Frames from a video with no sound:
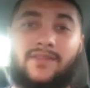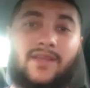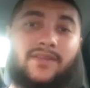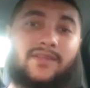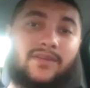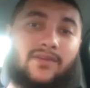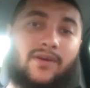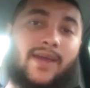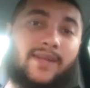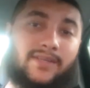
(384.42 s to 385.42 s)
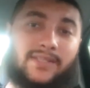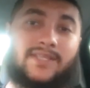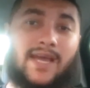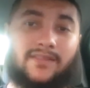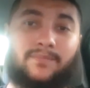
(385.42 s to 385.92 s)
then you can go ahead and
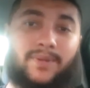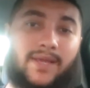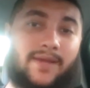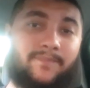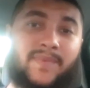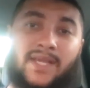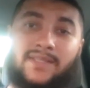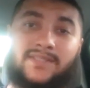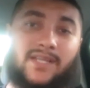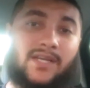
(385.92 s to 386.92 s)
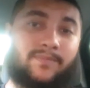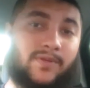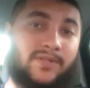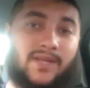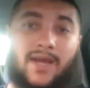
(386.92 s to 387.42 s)
attack the plan. Set up
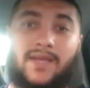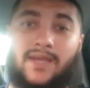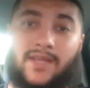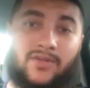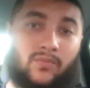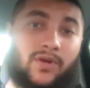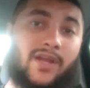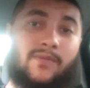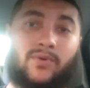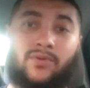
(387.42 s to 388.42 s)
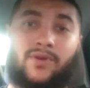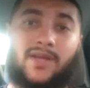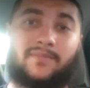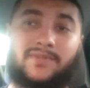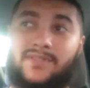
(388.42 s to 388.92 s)
your diet and your workout
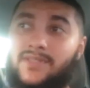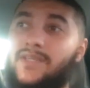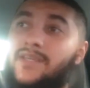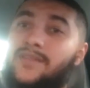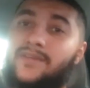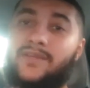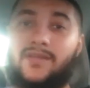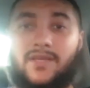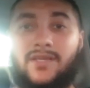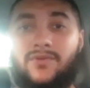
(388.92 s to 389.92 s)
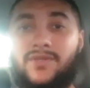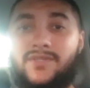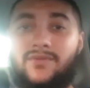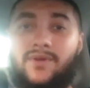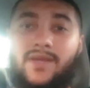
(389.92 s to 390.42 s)
programs to either
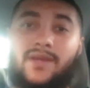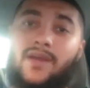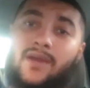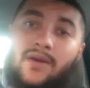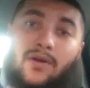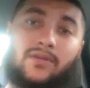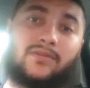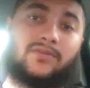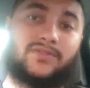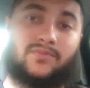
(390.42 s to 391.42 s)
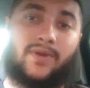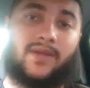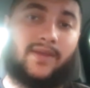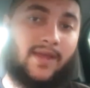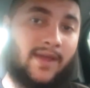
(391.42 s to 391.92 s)
increase your weight or lose
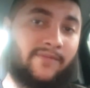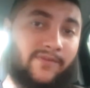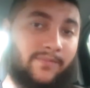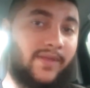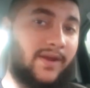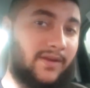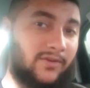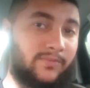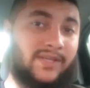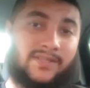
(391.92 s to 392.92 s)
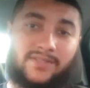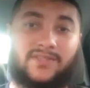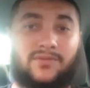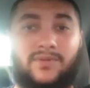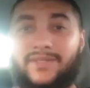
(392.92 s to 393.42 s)
weight, and from there it'll be easier
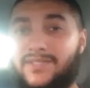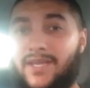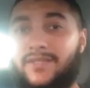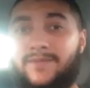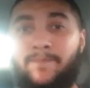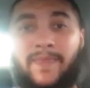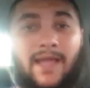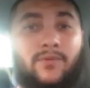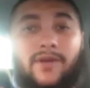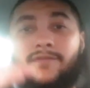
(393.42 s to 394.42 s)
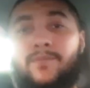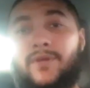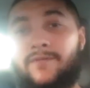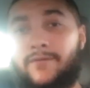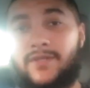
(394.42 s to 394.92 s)
to reassess, and whatever you
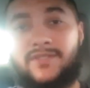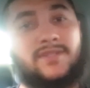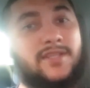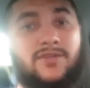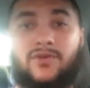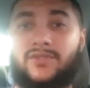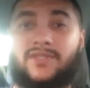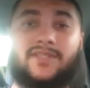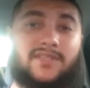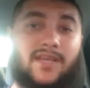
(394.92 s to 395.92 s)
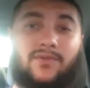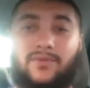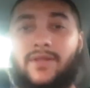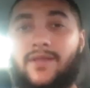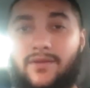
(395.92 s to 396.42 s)
pick first, then you go to the second
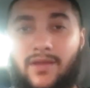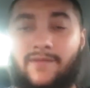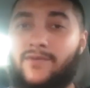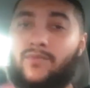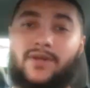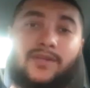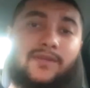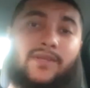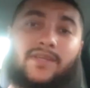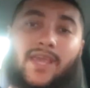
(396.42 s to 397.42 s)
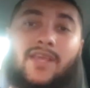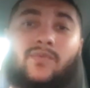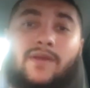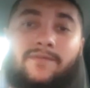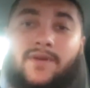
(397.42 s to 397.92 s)
one later. If you wanted to gain
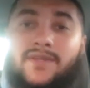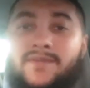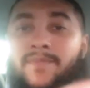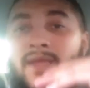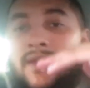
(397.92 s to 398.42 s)
weight first,